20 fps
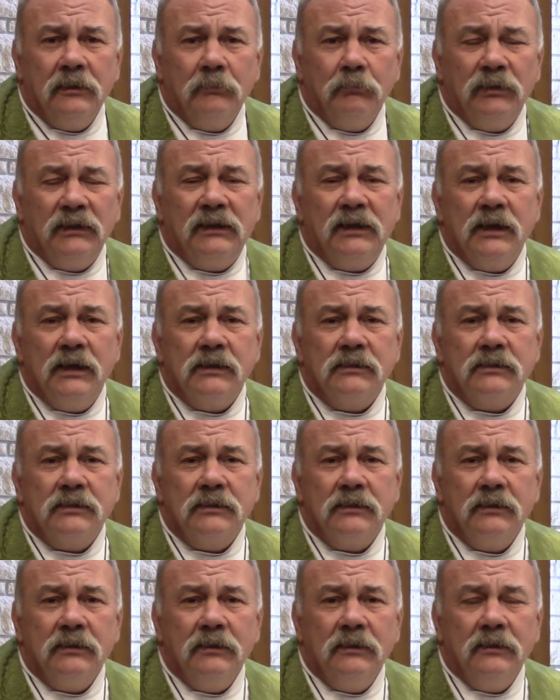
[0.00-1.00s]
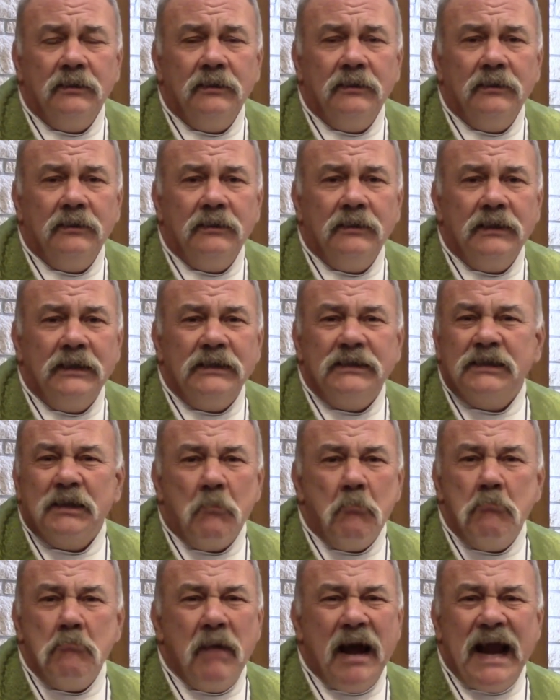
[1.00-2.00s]
But this is the
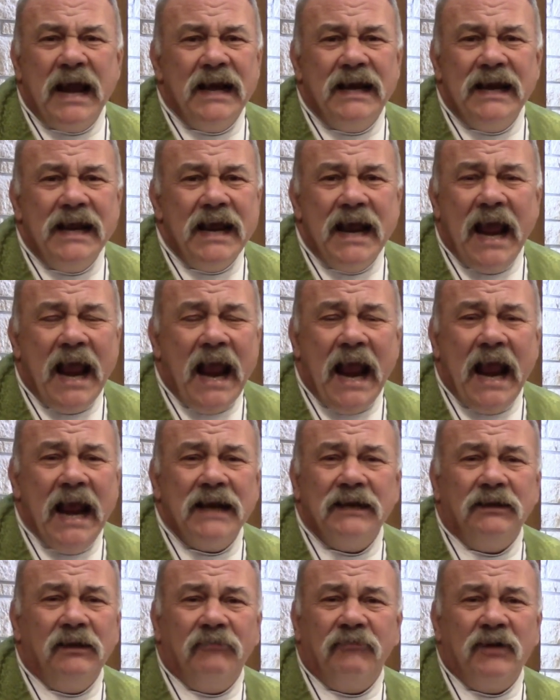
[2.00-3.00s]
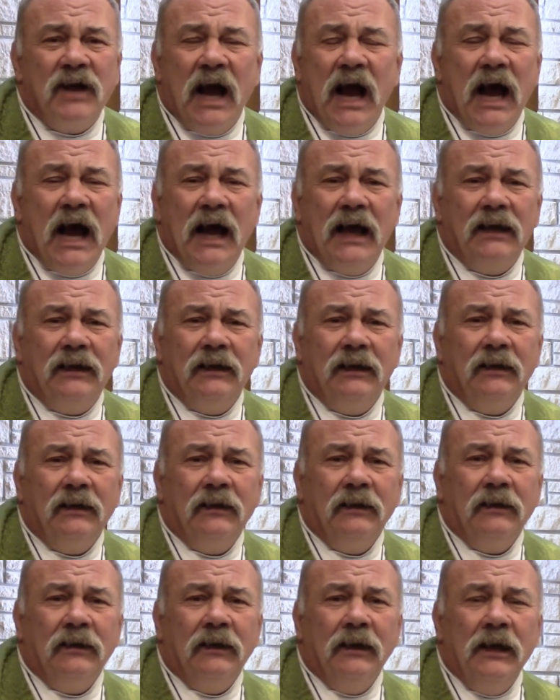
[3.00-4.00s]
mighty hand of God
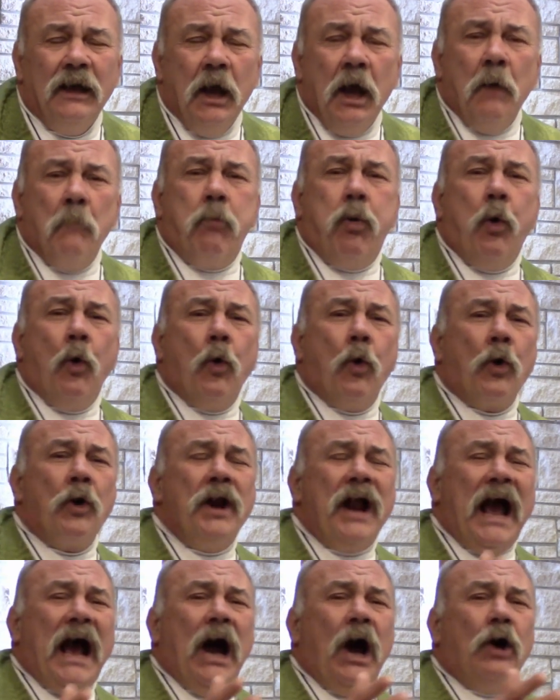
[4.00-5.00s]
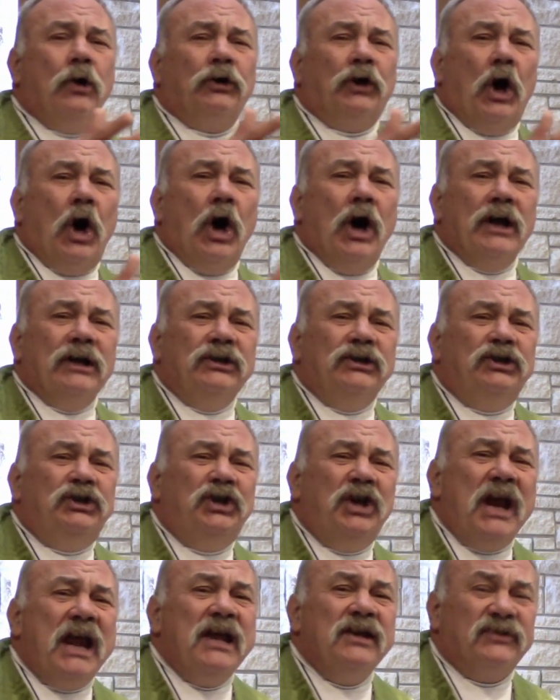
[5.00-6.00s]
poured out on
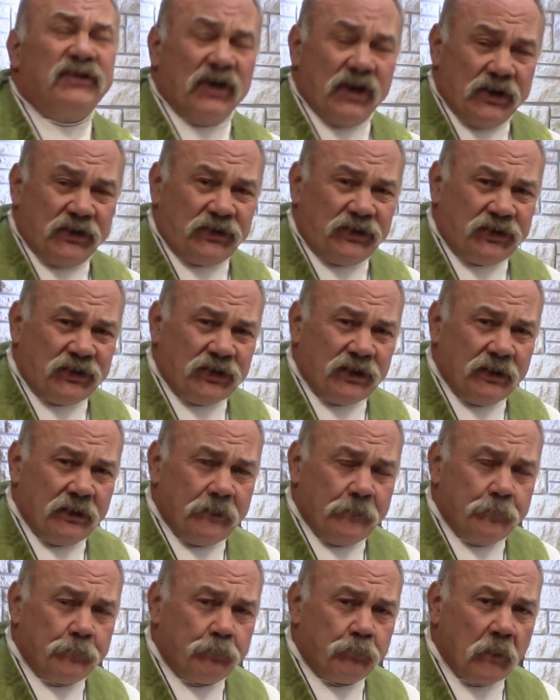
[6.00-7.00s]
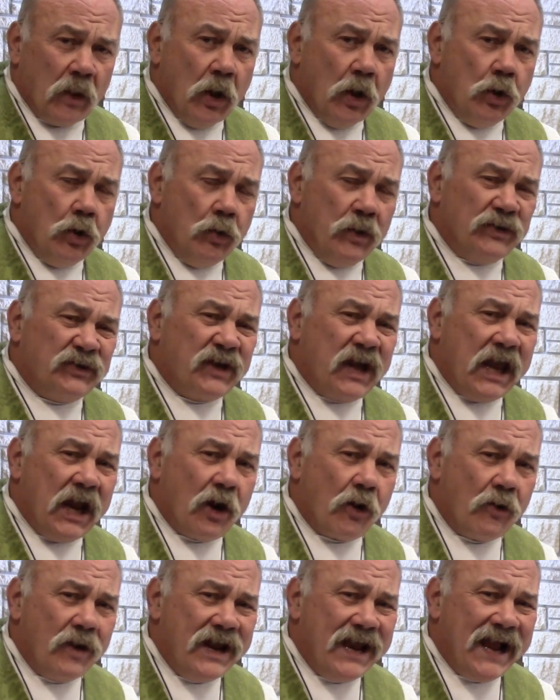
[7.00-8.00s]
Jesus, who is
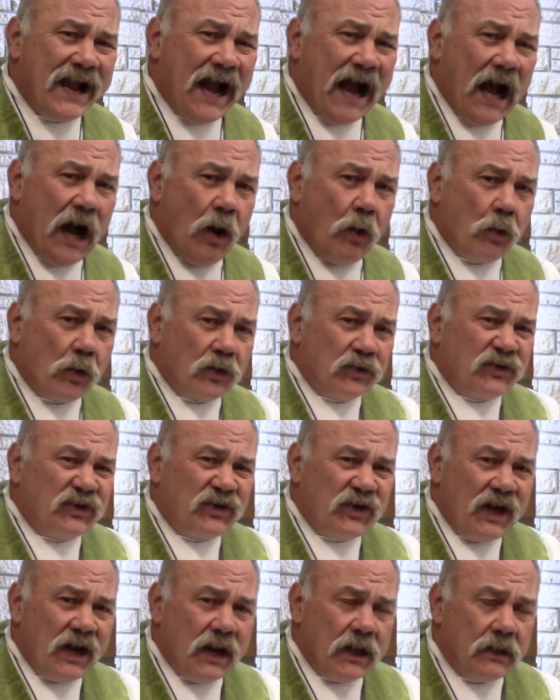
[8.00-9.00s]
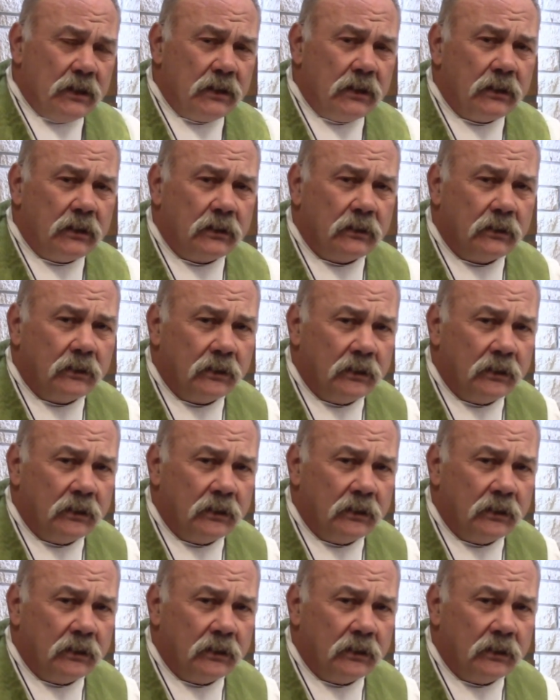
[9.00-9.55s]
carrying our sin.